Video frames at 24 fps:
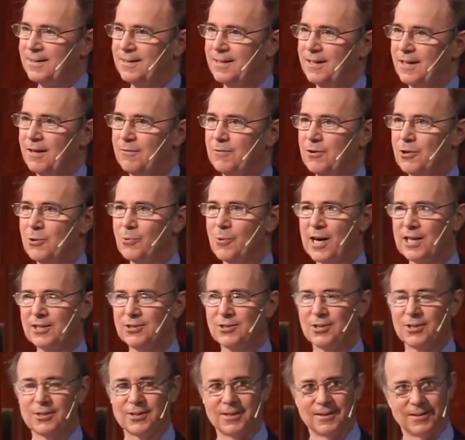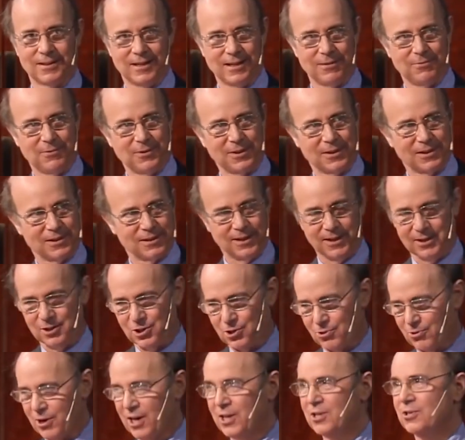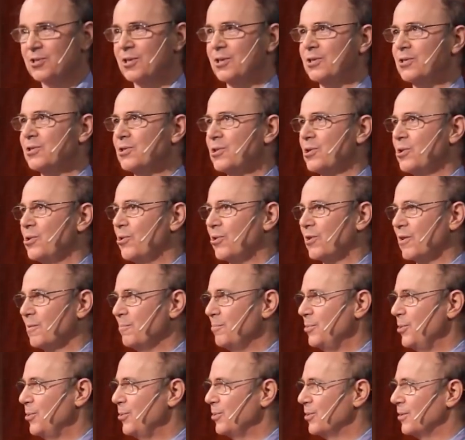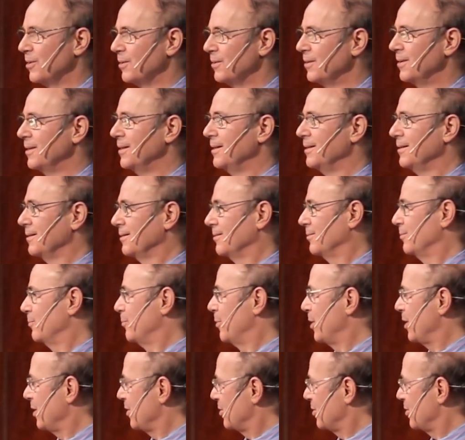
If you want to give instructions to your computer what